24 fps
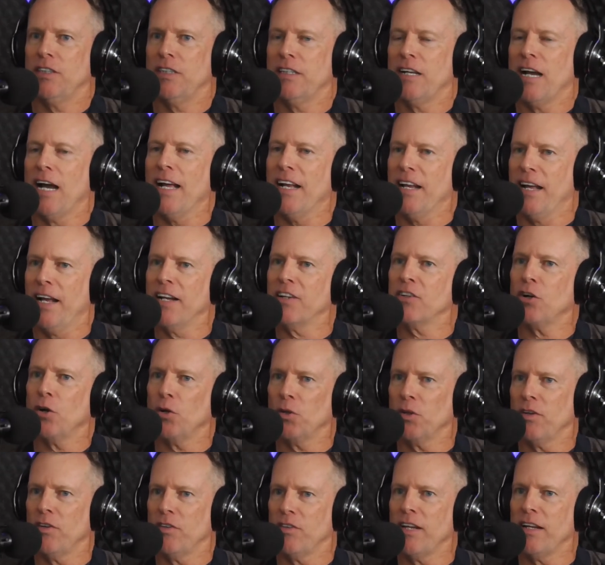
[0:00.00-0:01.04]
see, I, I
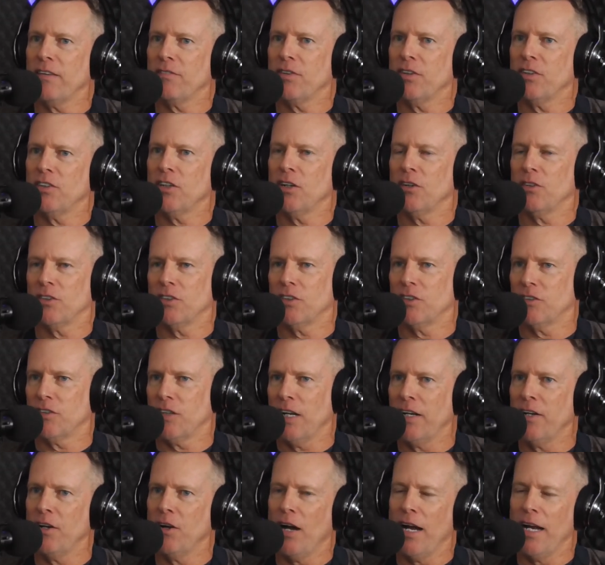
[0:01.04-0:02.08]
told this after the show
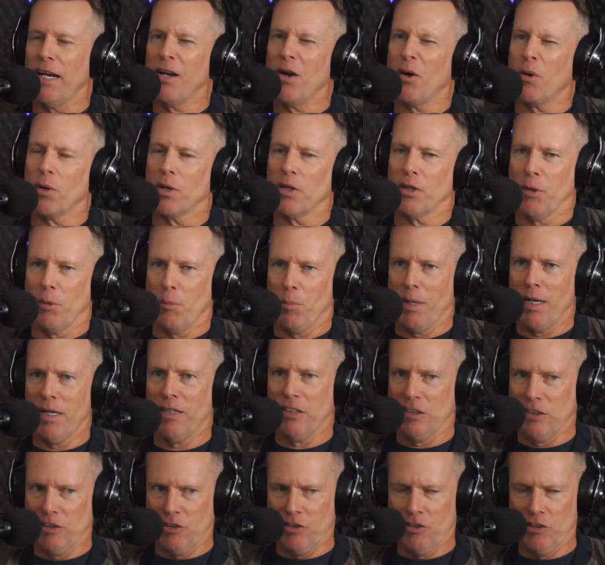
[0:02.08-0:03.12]
because I know, I know her a little
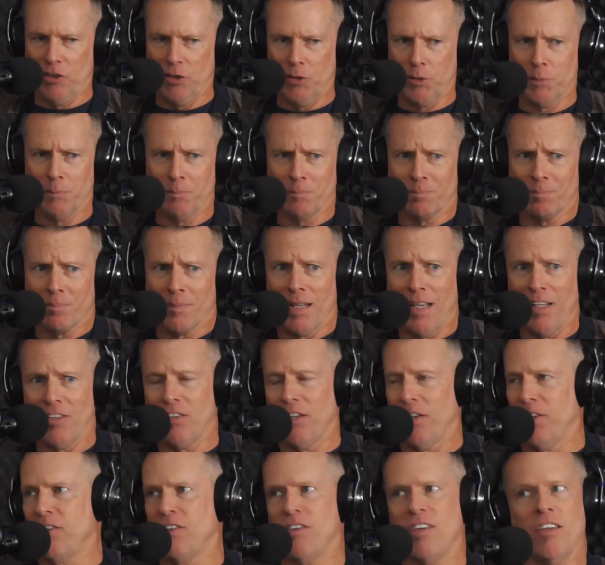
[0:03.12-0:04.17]
bit and she's new.
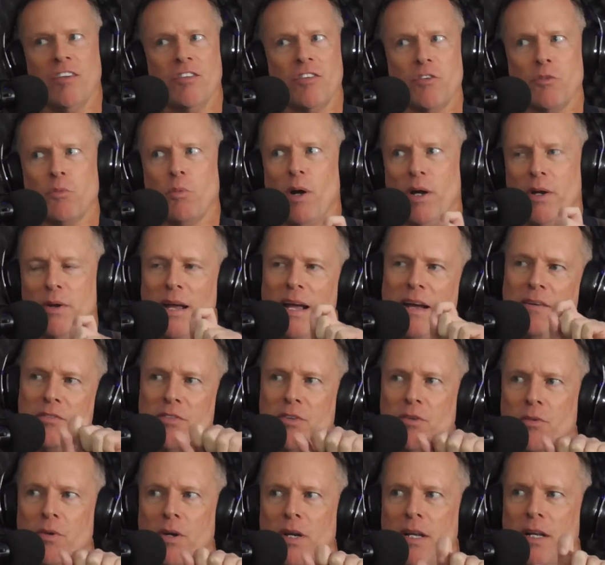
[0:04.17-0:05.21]
I said, this is why you
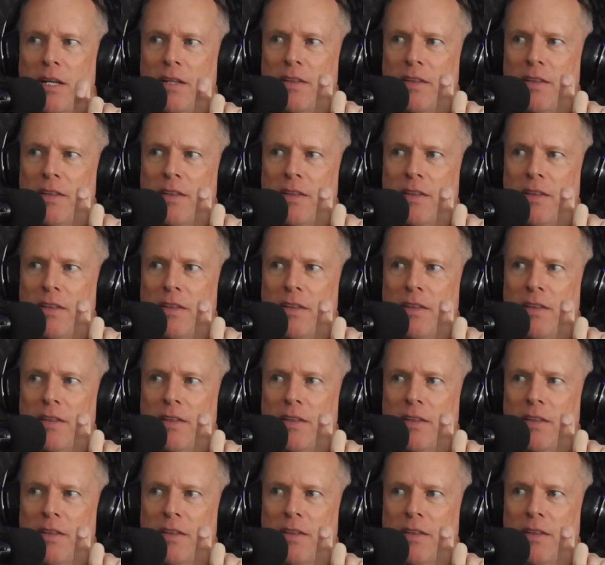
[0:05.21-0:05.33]
have to